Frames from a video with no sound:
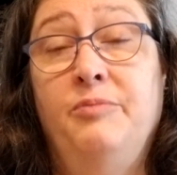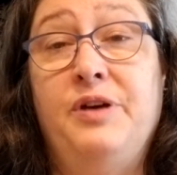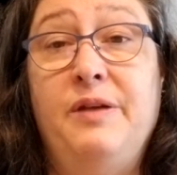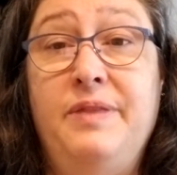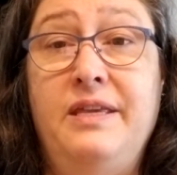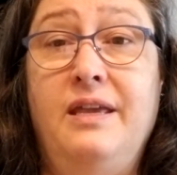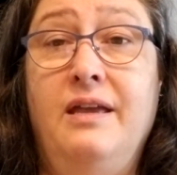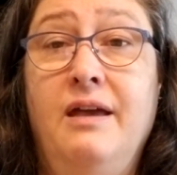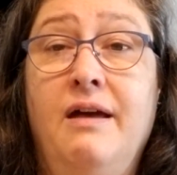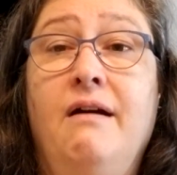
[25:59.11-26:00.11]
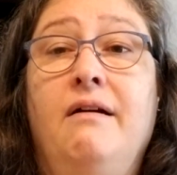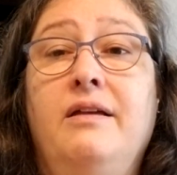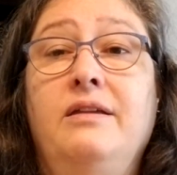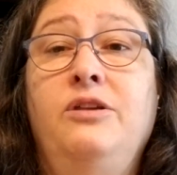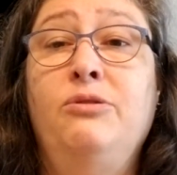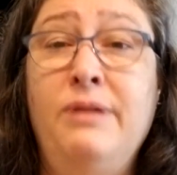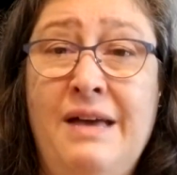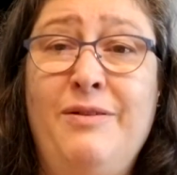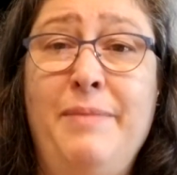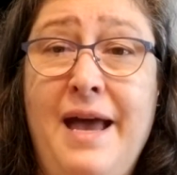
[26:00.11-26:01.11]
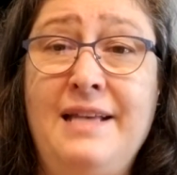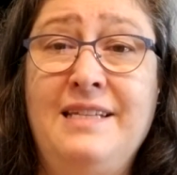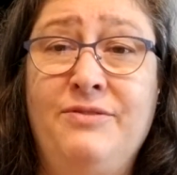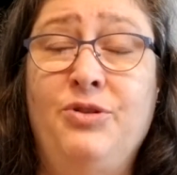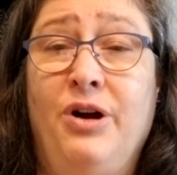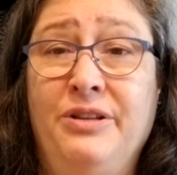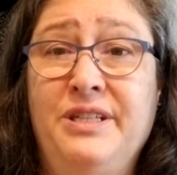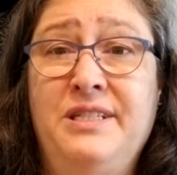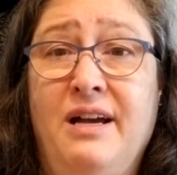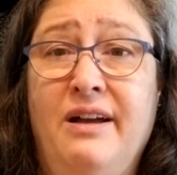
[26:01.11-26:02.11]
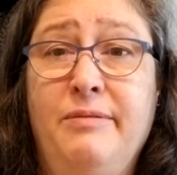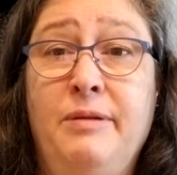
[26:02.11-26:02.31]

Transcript: But I'm thinking, you don't have a mask after all this time?